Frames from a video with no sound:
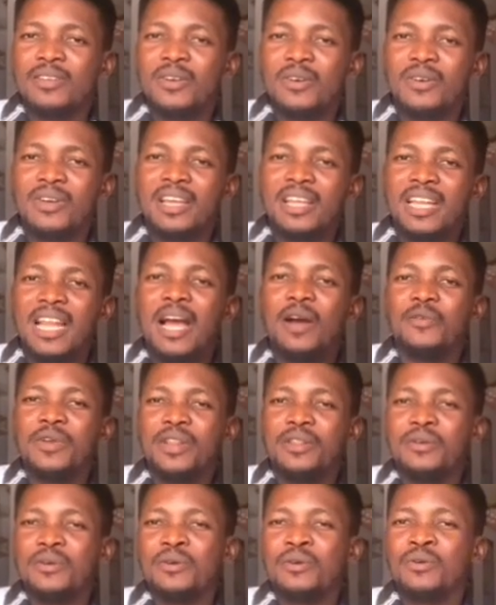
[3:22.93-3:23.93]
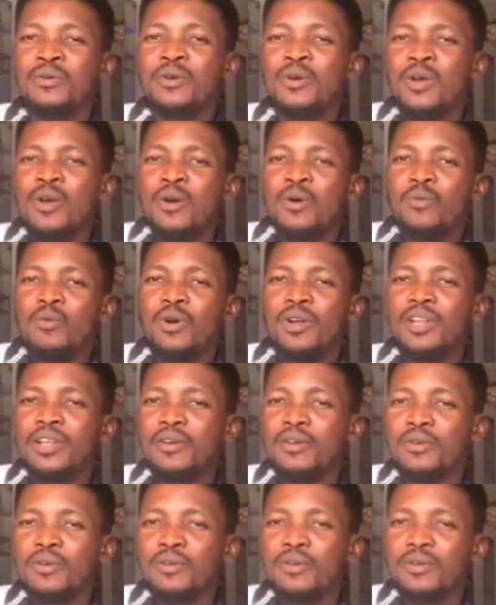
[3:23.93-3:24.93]
Okay, now we know what the
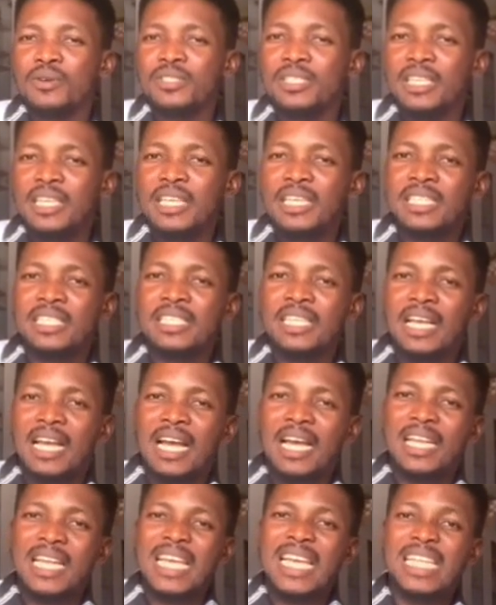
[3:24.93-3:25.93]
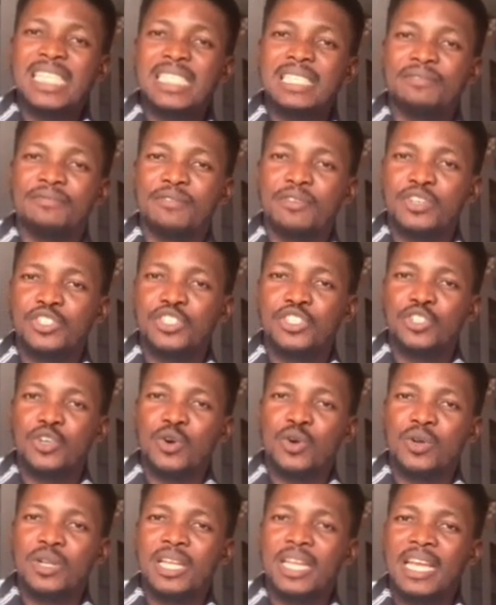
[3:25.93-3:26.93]
glucose is and its
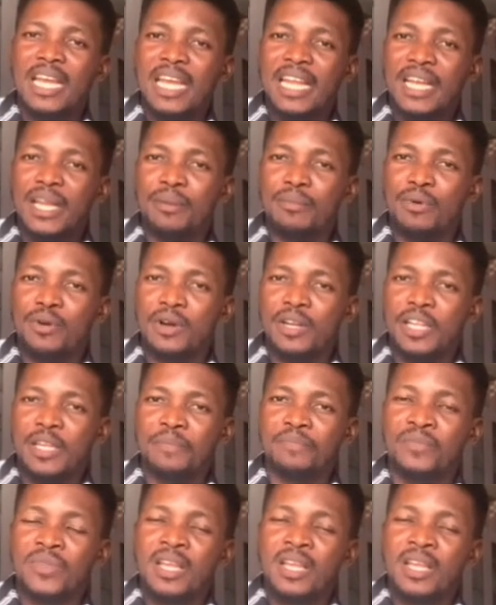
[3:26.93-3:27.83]
function in the body.